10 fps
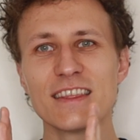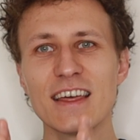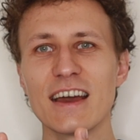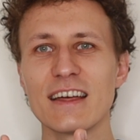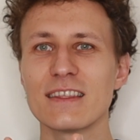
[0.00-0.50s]

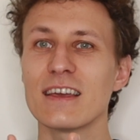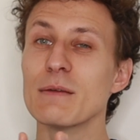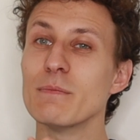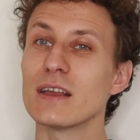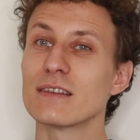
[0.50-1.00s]
then
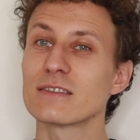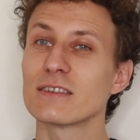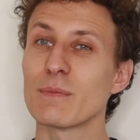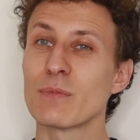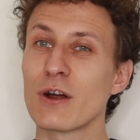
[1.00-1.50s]
it means
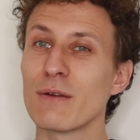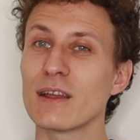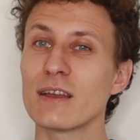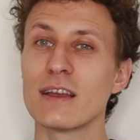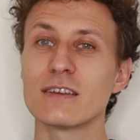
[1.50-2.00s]
that
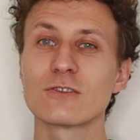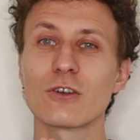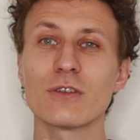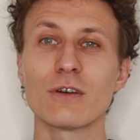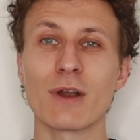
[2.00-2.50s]
probably it's
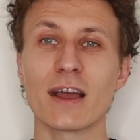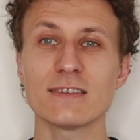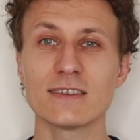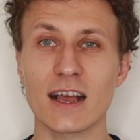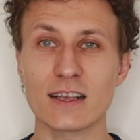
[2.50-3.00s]
not the right
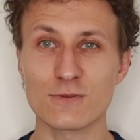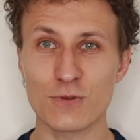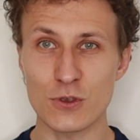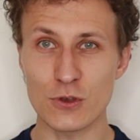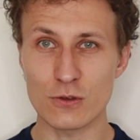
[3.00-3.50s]
size
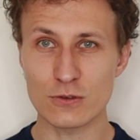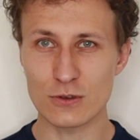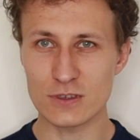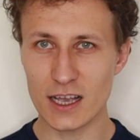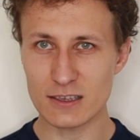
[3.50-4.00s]
for you.
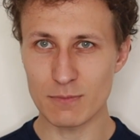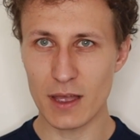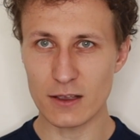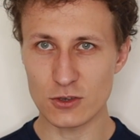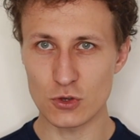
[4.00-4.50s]
So just
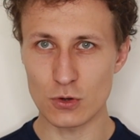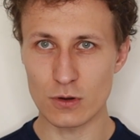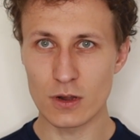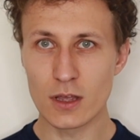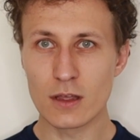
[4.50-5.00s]
make
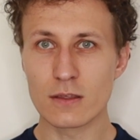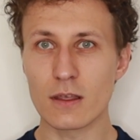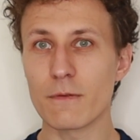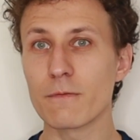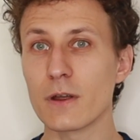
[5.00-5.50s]
sure
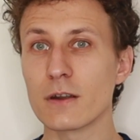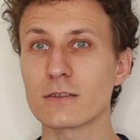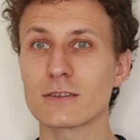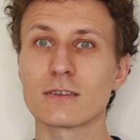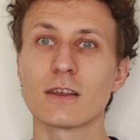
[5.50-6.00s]
that
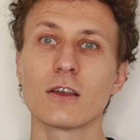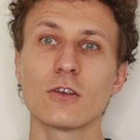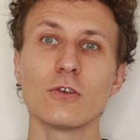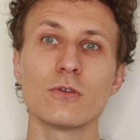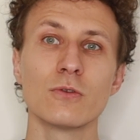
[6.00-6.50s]
first
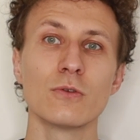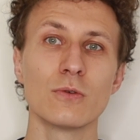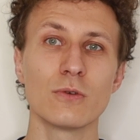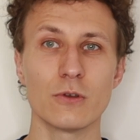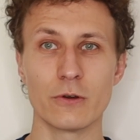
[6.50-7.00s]
you
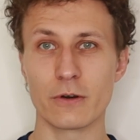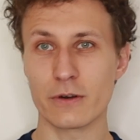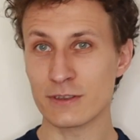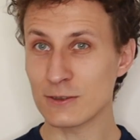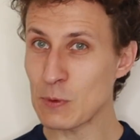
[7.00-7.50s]
do
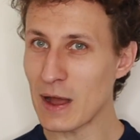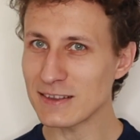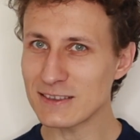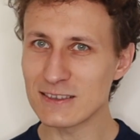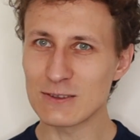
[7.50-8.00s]
your
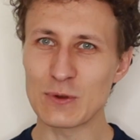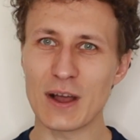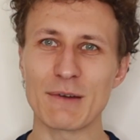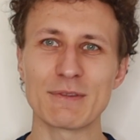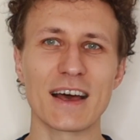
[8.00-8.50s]
squats to
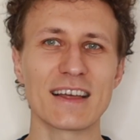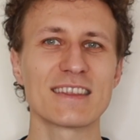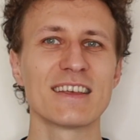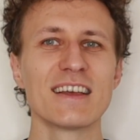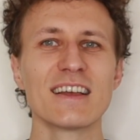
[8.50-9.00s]
have
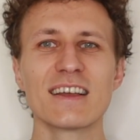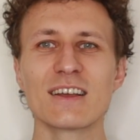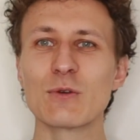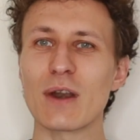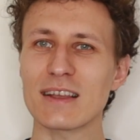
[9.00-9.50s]
that
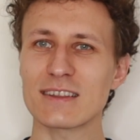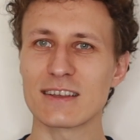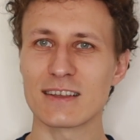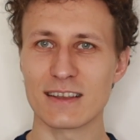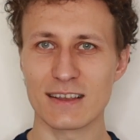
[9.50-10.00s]
great
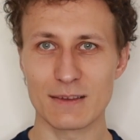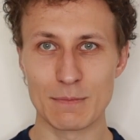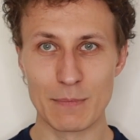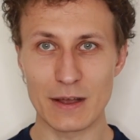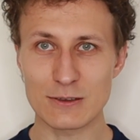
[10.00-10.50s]

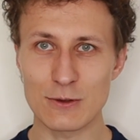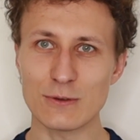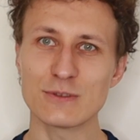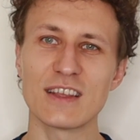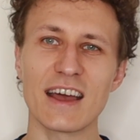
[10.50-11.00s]

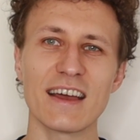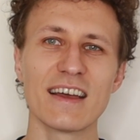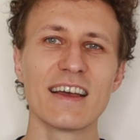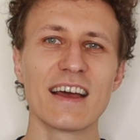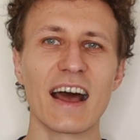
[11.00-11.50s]
muscles there,
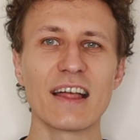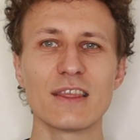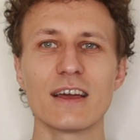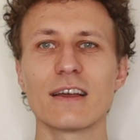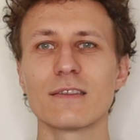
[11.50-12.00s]
and
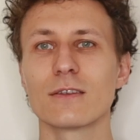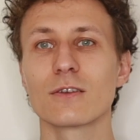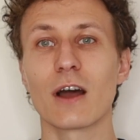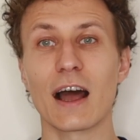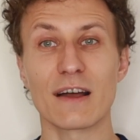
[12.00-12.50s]
then
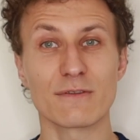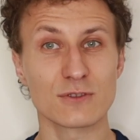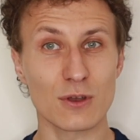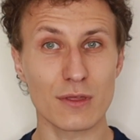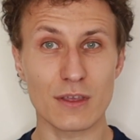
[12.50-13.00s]
have
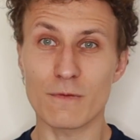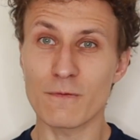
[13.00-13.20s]
something